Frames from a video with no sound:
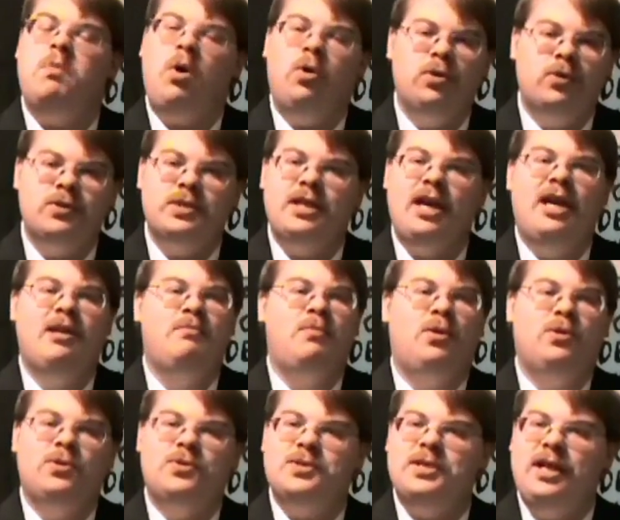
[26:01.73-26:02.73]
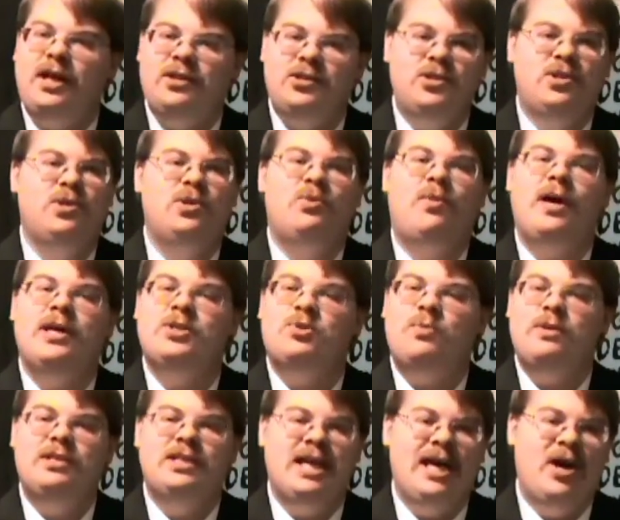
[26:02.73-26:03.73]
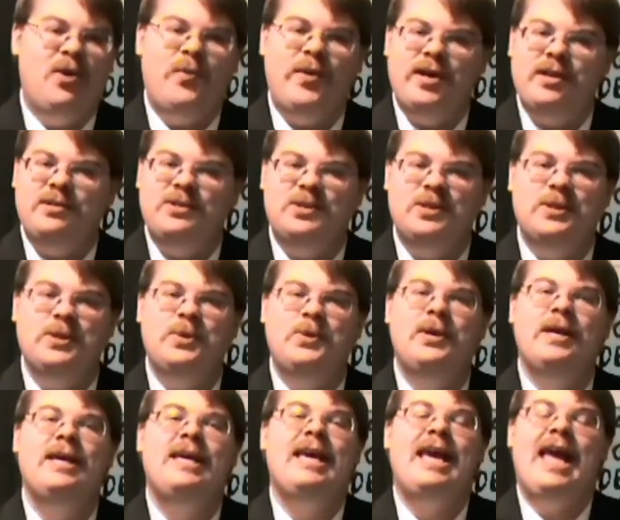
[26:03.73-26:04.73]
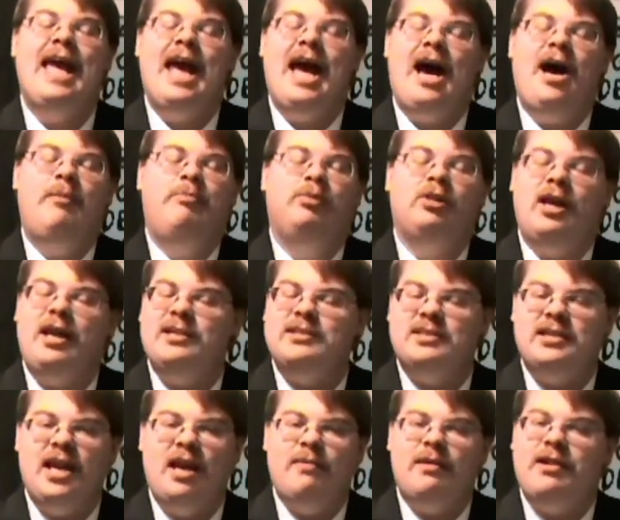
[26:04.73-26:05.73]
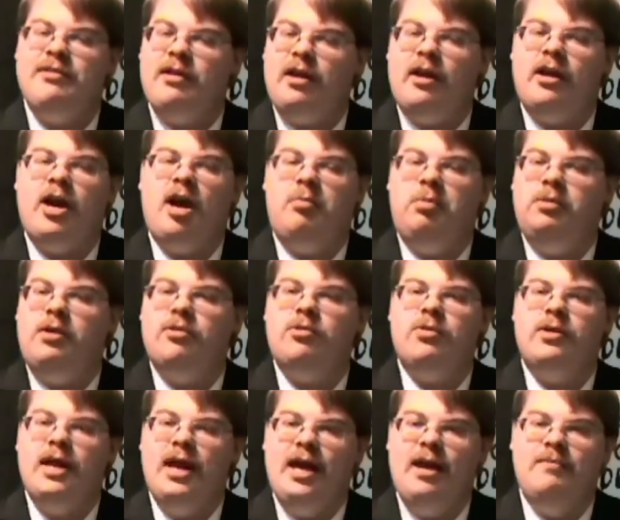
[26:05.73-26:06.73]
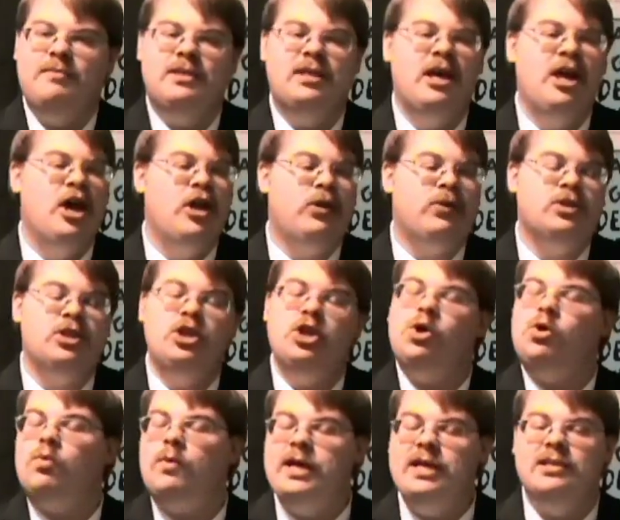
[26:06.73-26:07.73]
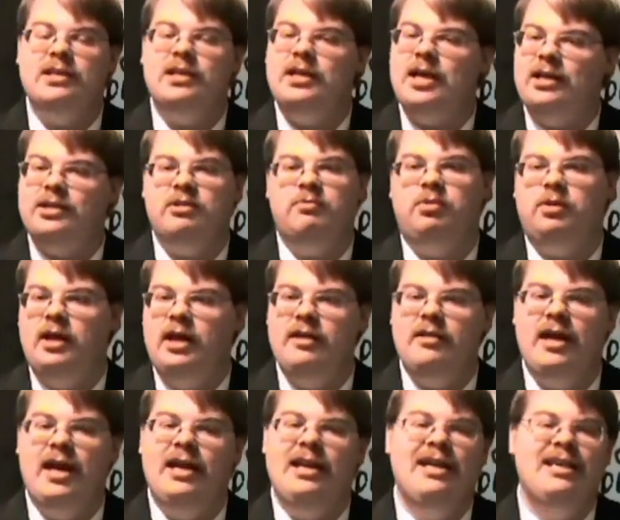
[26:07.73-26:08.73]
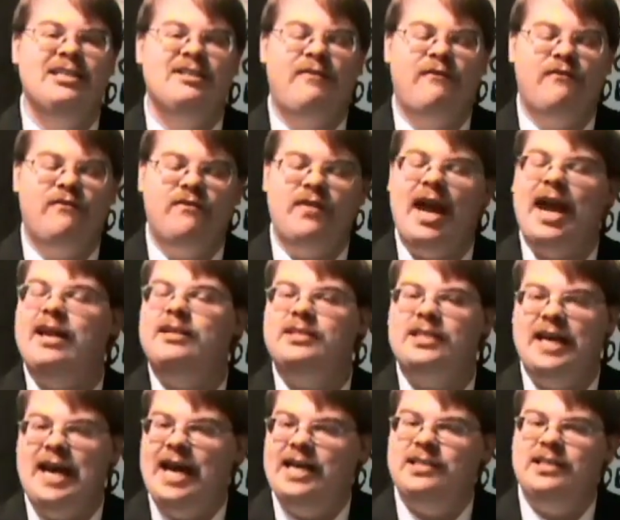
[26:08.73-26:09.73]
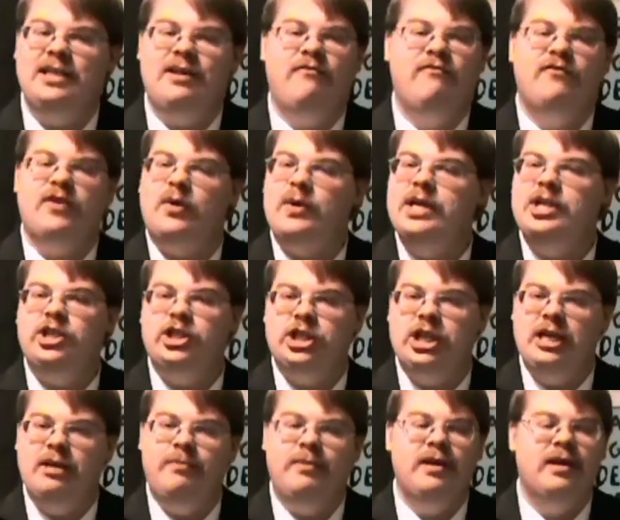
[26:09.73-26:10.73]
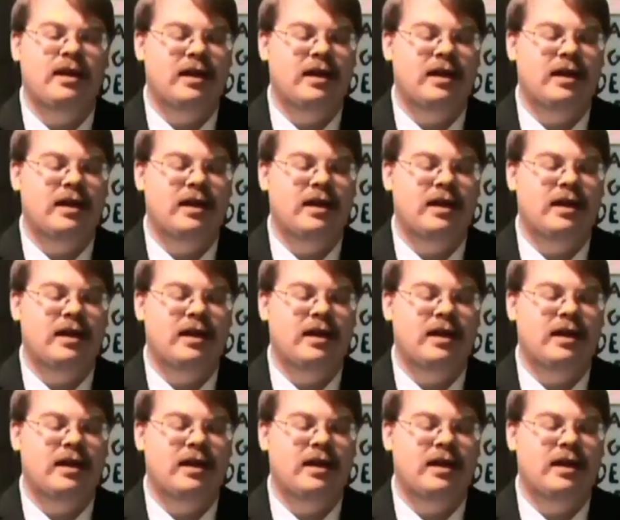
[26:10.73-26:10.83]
Baldur's Gate, Baldur's Gate 2, Icewind Dale 1 and 2, Planescape, and I think a couple other games. There's no reason not to play that. It is fantastic, very cheap,